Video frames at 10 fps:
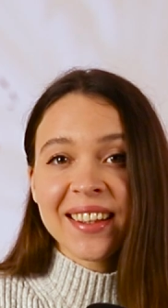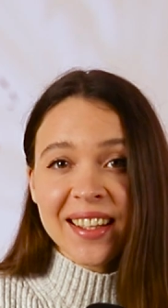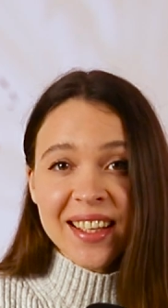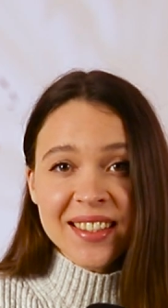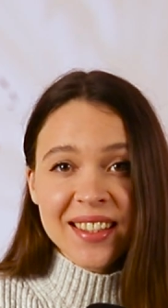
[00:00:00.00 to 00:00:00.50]
And
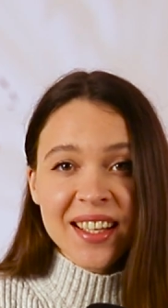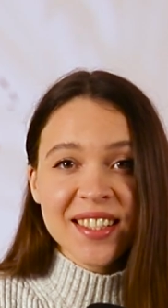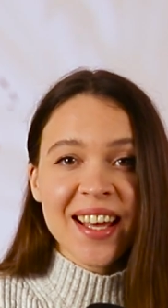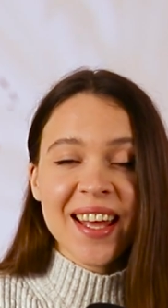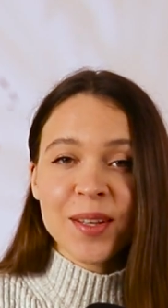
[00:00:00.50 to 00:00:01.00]
last
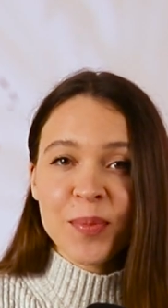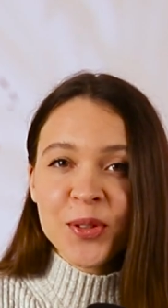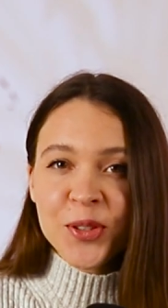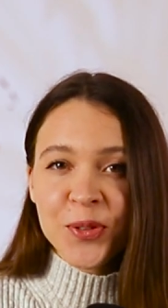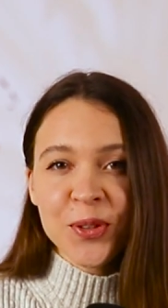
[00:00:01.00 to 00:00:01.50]
touch, add a
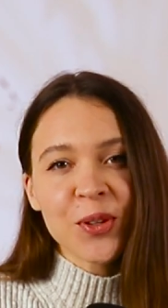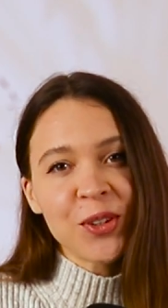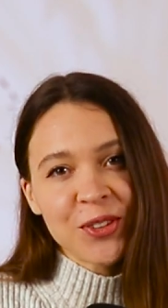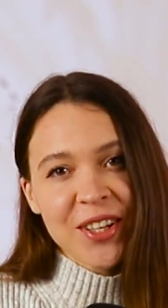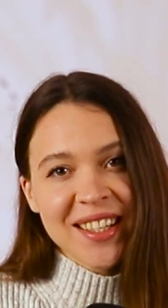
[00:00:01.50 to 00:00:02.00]
beautiful
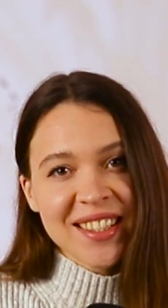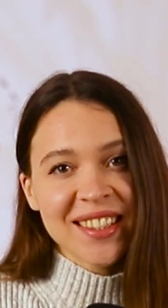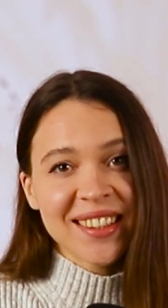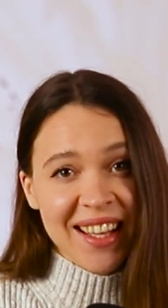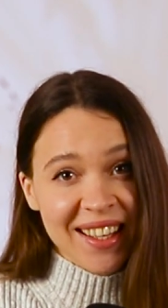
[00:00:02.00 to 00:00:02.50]
call to
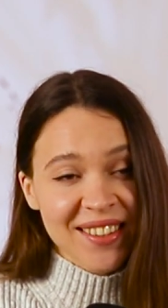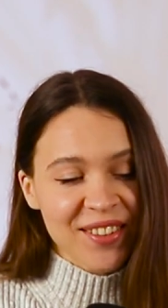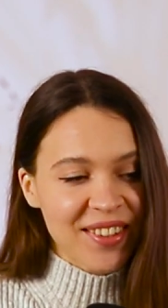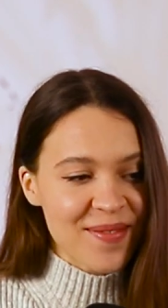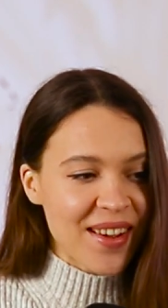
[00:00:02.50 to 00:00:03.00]
action text
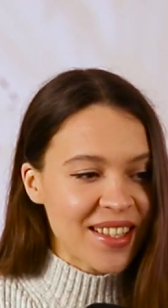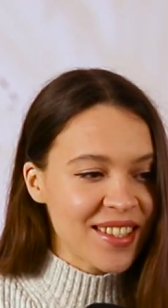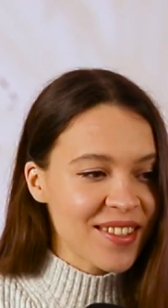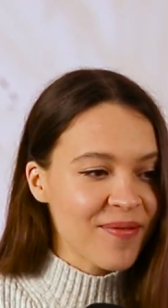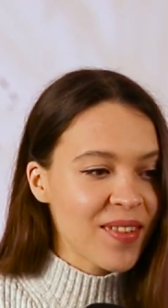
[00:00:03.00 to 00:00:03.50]
on image.